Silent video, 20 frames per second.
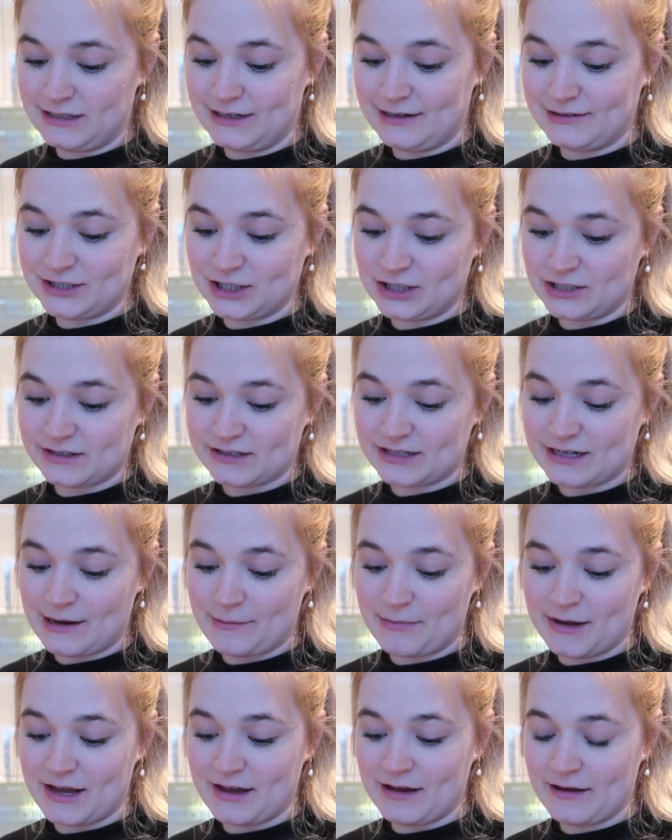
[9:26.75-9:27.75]
so now it just looks like a
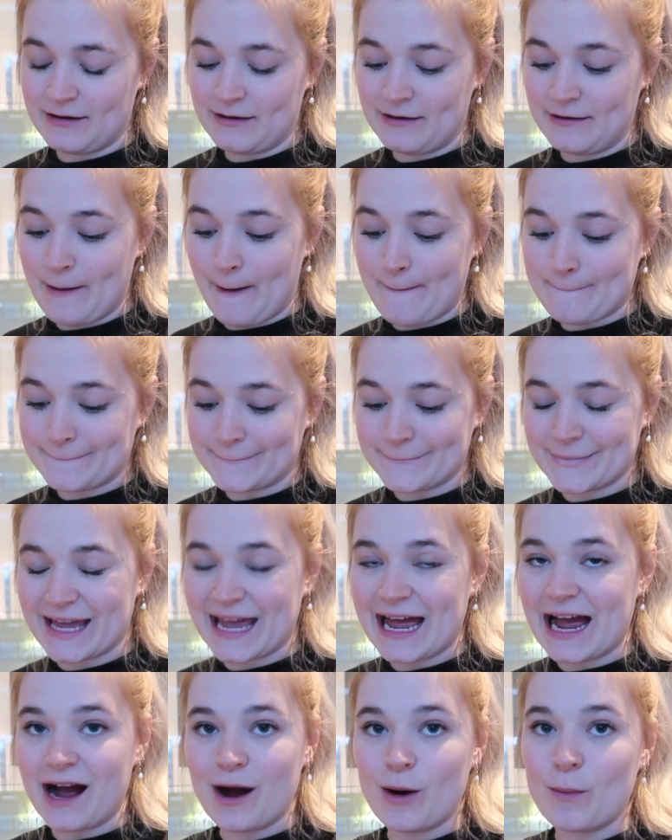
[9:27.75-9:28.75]
big
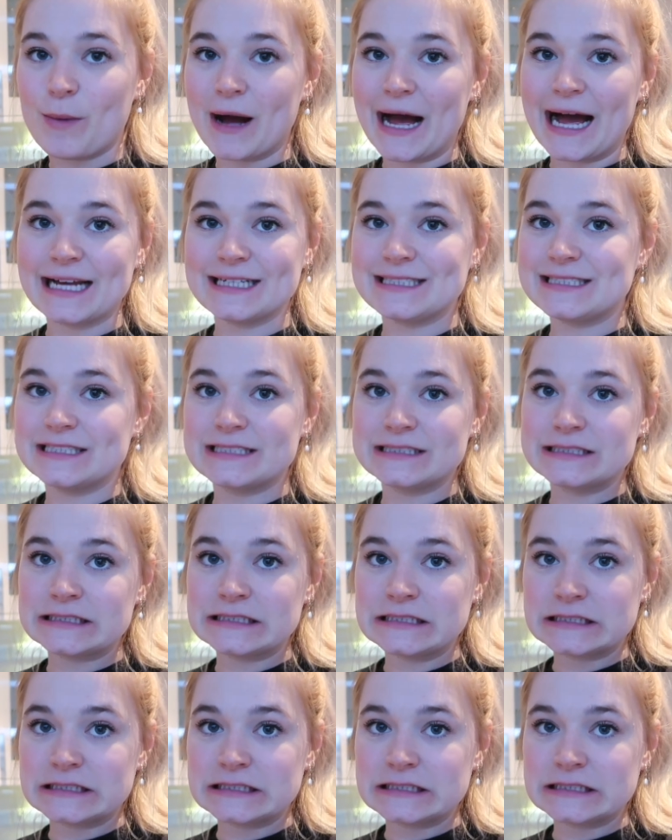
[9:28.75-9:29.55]
cow pat.